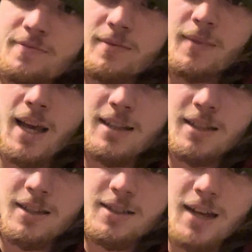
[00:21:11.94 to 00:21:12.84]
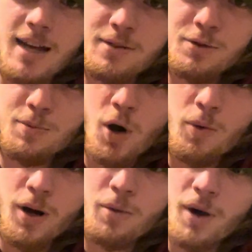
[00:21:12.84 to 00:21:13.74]
Yeah, it's like the size of a smart
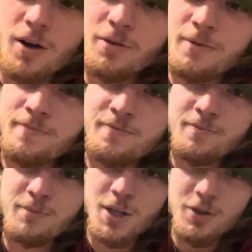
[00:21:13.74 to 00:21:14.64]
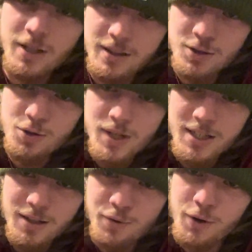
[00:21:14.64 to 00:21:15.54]
water bottle, but you can squeeze
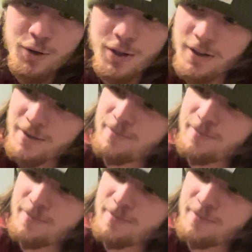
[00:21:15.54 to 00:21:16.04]
it to filter.